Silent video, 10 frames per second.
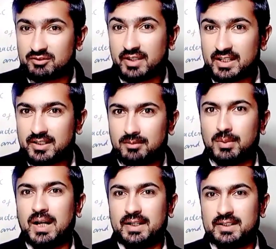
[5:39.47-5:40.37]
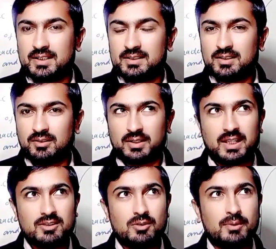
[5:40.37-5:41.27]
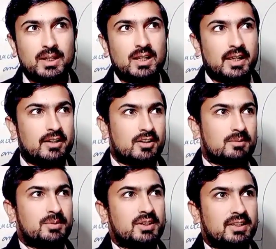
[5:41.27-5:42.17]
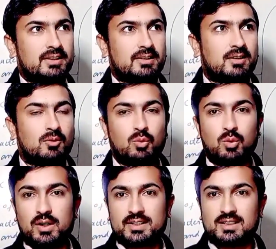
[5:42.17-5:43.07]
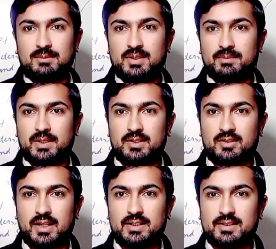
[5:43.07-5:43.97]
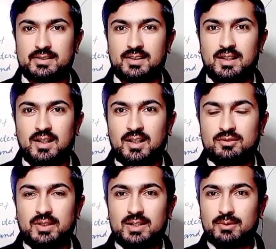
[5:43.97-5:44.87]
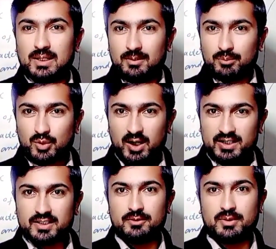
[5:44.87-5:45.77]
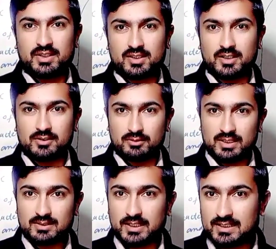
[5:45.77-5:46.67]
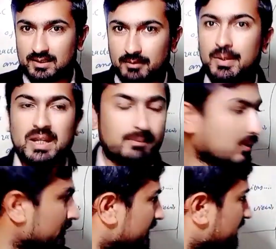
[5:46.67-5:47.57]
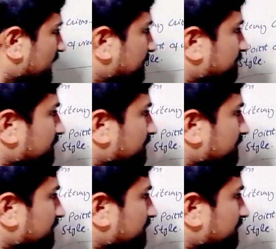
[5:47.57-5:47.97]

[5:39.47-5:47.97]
reader mind. Okay, you will interpret in the words of different writers, so it will broaden your study. So this is the main purpose,